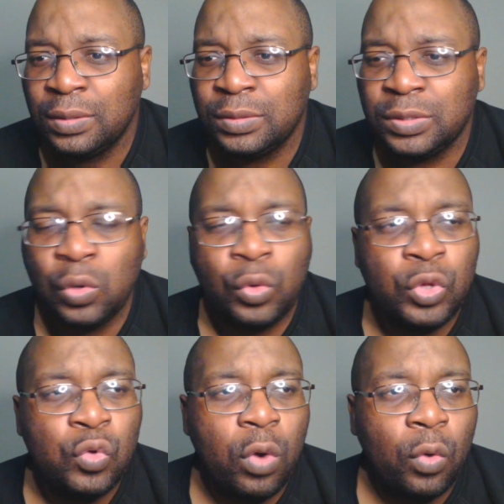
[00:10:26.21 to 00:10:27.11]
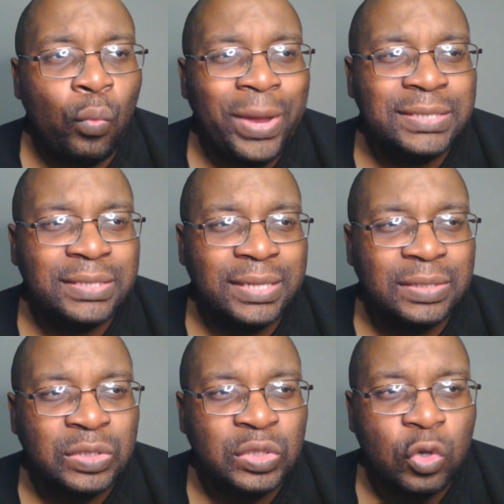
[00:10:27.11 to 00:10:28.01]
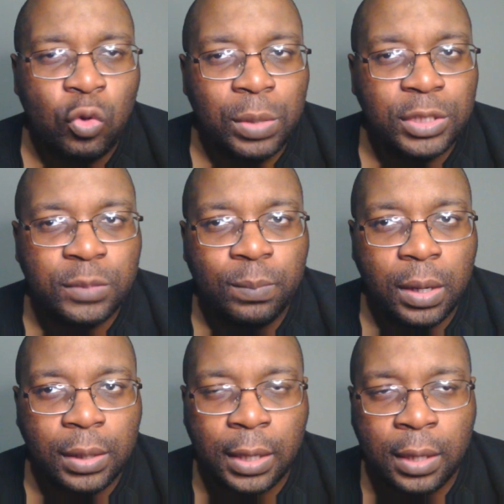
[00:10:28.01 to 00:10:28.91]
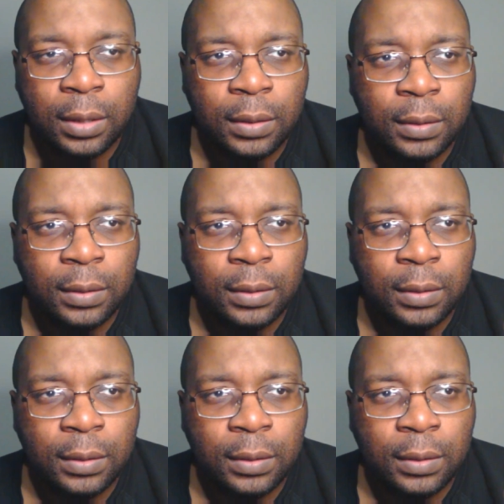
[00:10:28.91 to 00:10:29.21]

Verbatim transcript: So you are wasting so much money